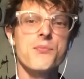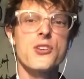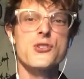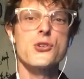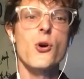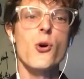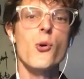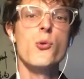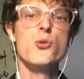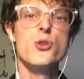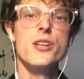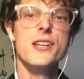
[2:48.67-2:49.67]
So
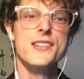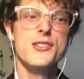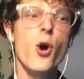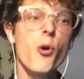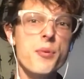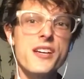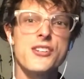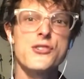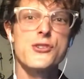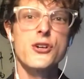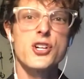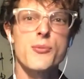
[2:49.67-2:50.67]
don't be
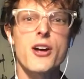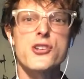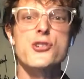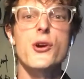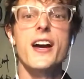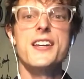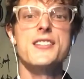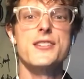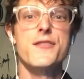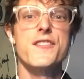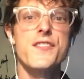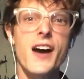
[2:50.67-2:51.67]
concerned about trying
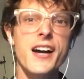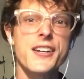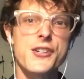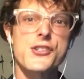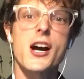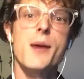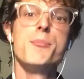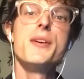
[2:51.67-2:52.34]
to find a job.